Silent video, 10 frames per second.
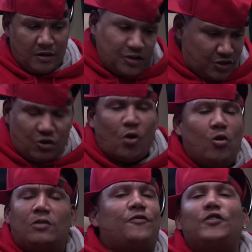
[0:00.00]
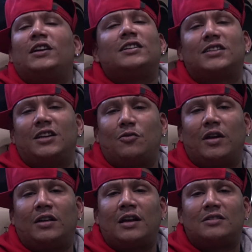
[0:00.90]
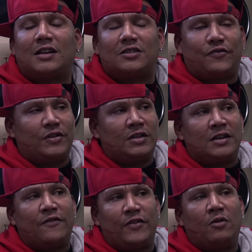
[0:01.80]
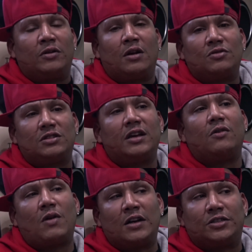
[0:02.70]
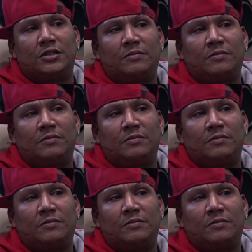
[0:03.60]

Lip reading: just all them feelings anyway. That's the feeling I felt when I was there watching